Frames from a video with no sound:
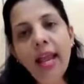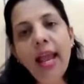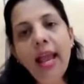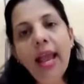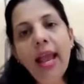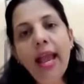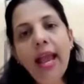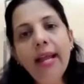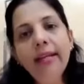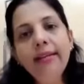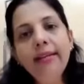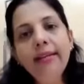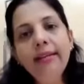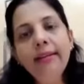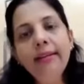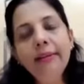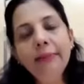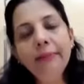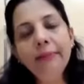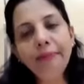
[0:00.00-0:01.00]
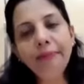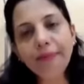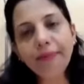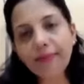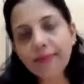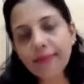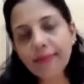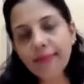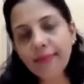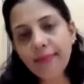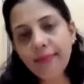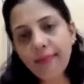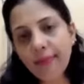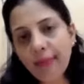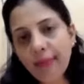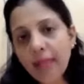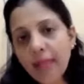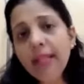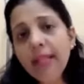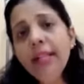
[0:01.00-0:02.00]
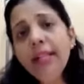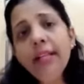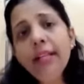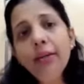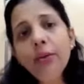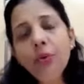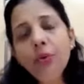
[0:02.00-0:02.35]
And then there